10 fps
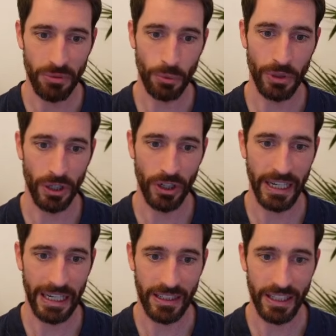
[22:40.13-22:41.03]
what we're
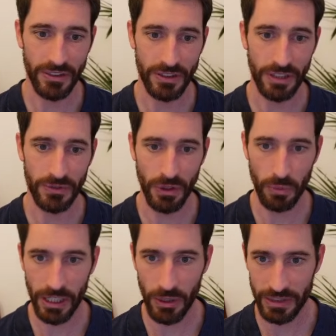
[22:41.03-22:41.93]
looking at here. So the front
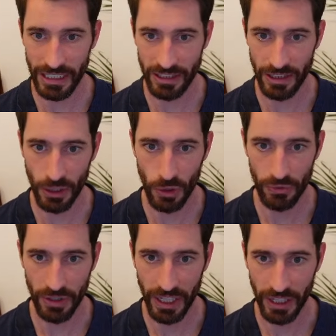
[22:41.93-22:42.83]
window is actually
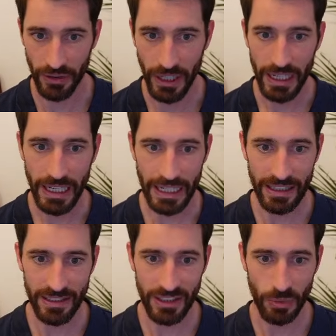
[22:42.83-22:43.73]
over here, and
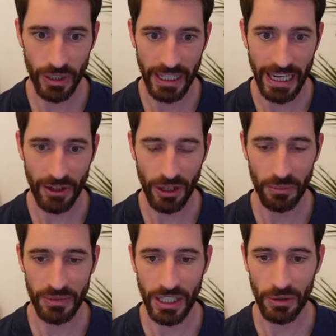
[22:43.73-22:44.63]
this is where the air
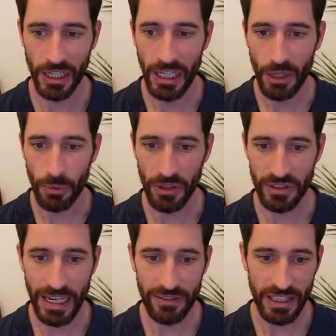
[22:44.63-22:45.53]
comes out. We
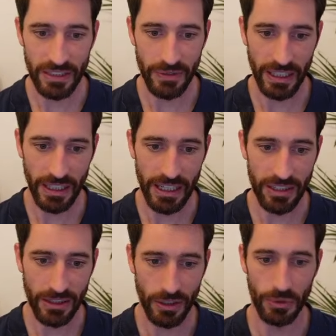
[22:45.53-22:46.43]
also have these
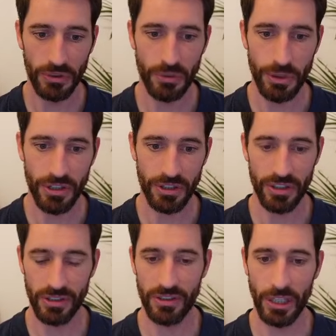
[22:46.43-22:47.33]
ventilation holes, which are
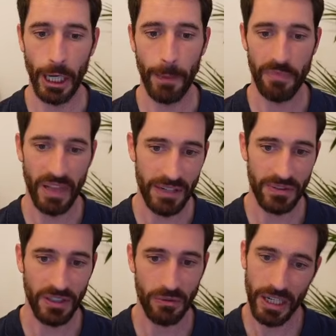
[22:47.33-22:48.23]
just
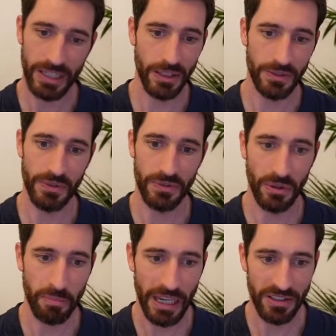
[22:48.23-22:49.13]
left and right of the
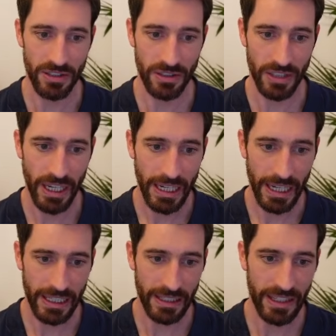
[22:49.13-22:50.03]
front passengers,
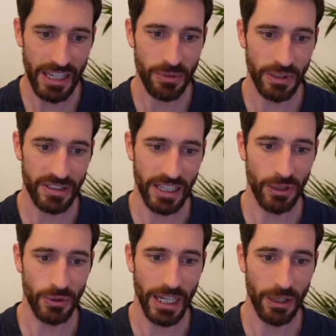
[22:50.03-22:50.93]
and then these ones, they
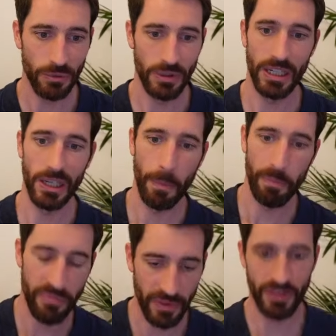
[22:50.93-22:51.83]
go
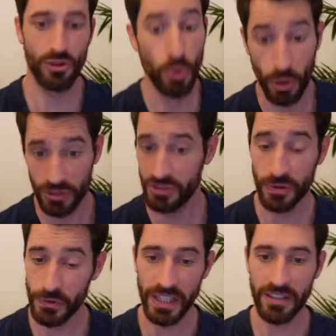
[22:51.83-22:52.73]
down towards their
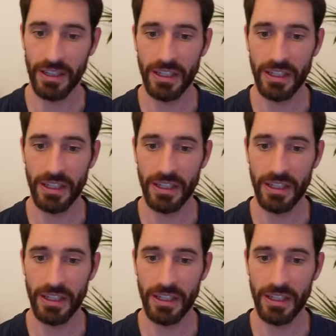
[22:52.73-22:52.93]
feet,